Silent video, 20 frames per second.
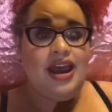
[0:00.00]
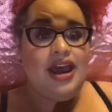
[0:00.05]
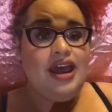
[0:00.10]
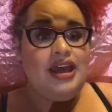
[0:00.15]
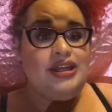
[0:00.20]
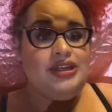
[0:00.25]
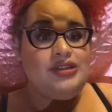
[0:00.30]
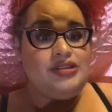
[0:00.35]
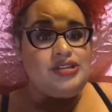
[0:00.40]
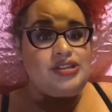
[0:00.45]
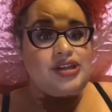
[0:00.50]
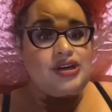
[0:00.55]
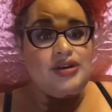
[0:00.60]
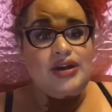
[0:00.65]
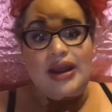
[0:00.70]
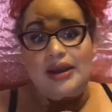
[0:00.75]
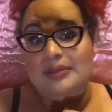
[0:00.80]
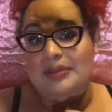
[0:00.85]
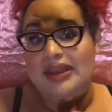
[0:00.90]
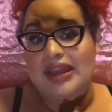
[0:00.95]
a new show
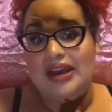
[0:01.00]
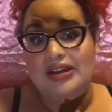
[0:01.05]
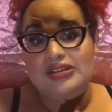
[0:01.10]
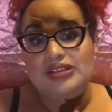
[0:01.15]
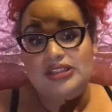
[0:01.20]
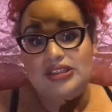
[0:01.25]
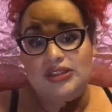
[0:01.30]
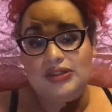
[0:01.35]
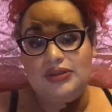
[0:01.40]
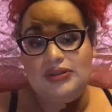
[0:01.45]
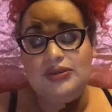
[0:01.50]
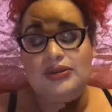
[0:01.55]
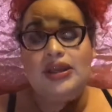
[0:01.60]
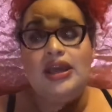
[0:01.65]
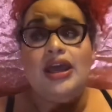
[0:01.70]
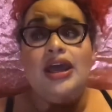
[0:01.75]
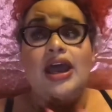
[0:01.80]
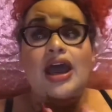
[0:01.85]
coming out soon.